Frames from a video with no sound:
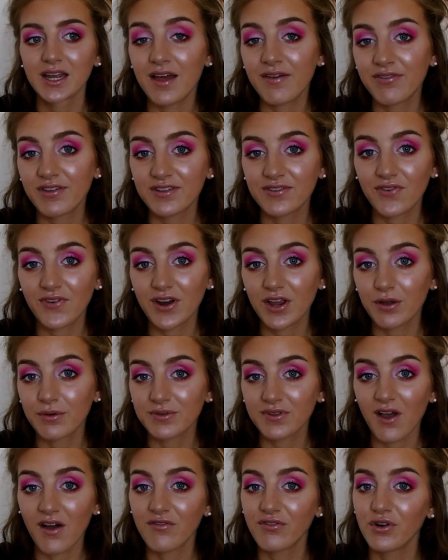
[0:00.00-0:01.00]
if this video
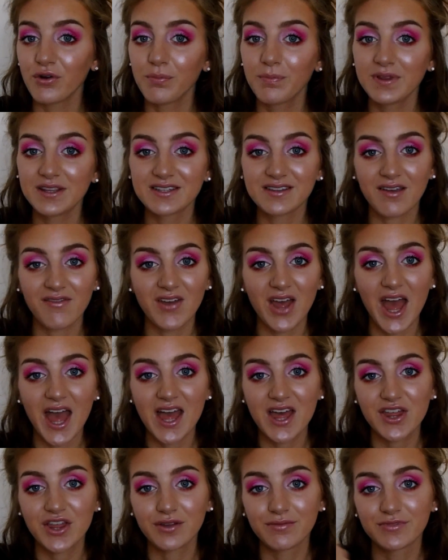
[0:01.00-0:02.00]
was helpful, please give it
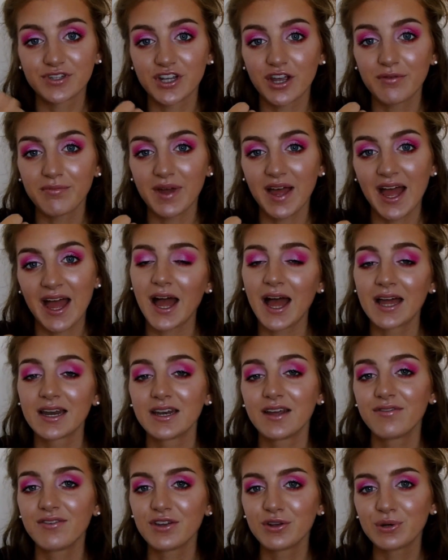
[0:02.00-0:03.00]
a thumbs up,
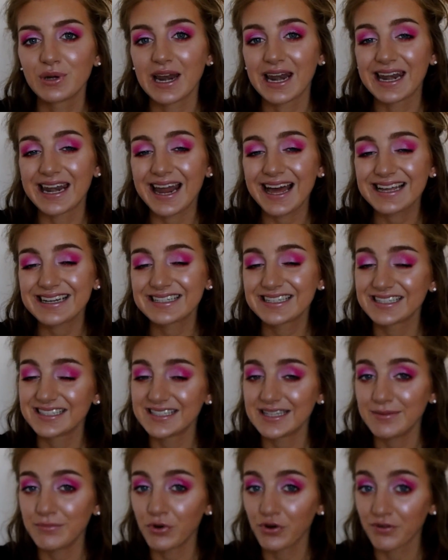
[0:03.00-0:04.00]
and if you'd like to
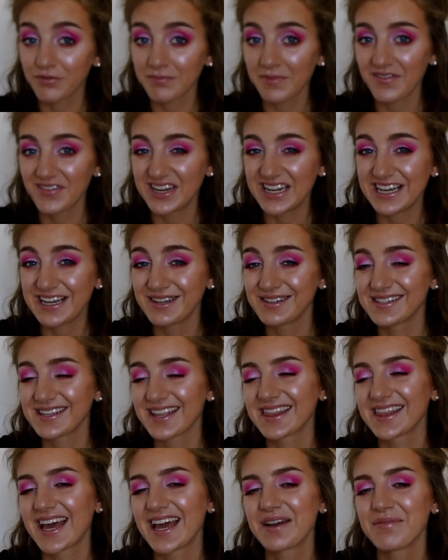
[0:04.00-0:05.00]
see more of my videos
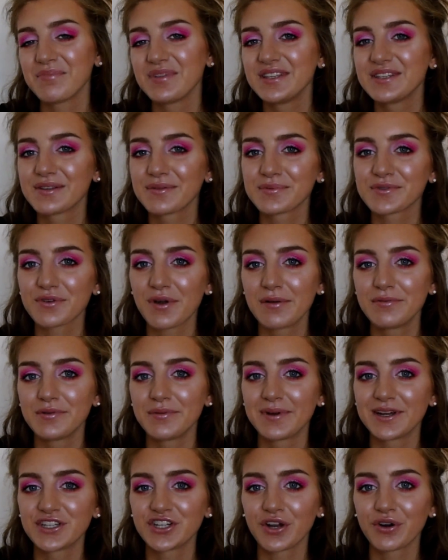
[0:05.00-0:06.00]
then please subscribe to
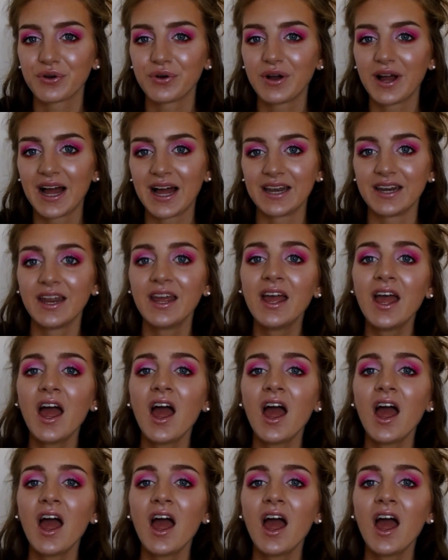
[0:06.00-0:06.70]
my channel, and